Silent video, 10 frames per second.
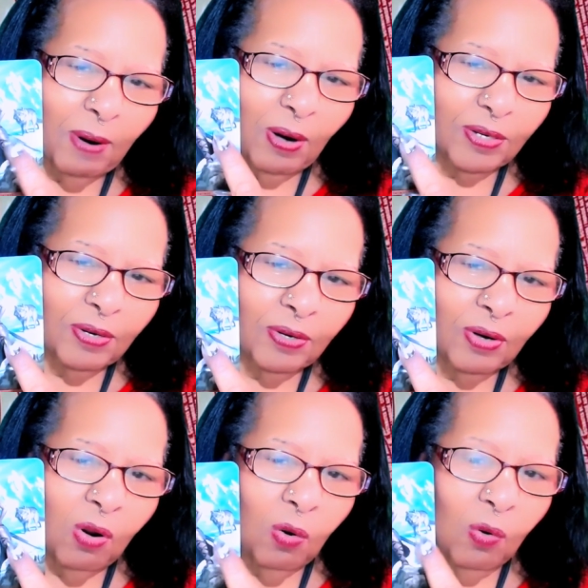partner,
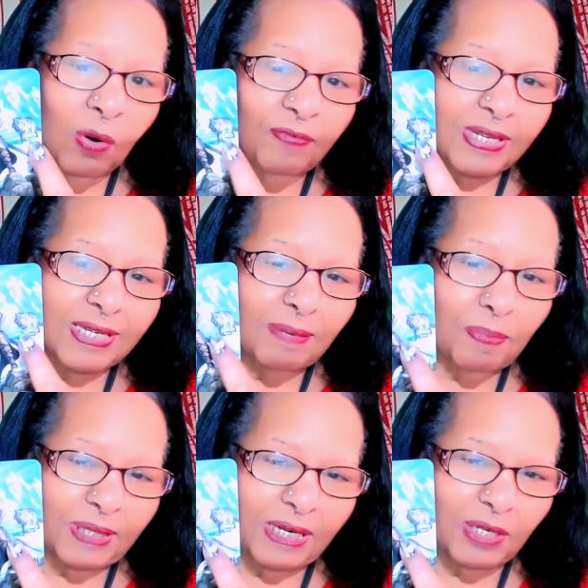or if it's
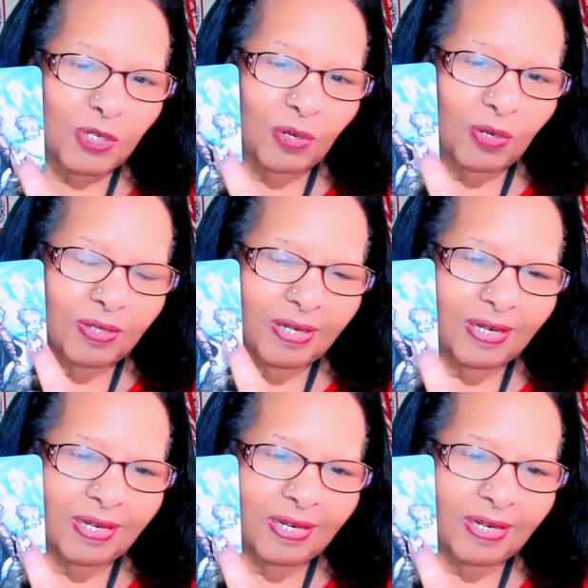potential